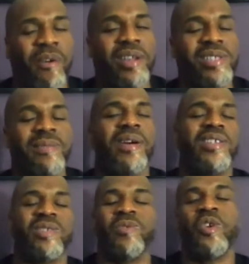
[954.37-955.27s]

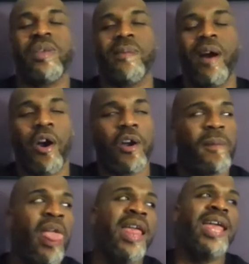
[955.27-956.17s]
some joy to my heart.
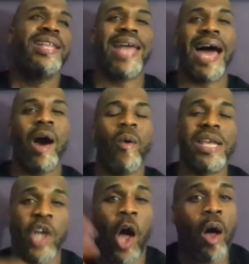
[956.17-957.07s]
Now,
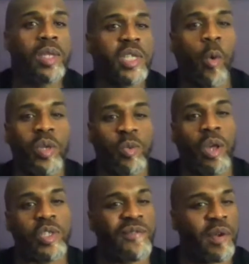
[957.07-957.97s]
what's
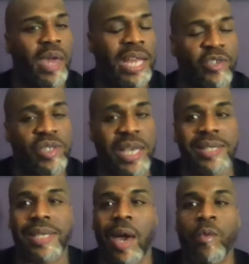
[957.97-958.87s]
also very interesting
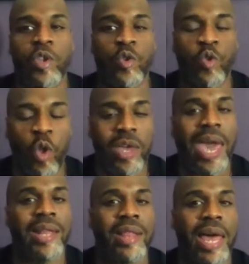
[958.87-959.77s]
is that when you look
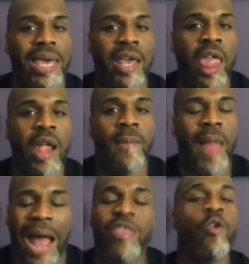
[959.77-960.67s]
at I know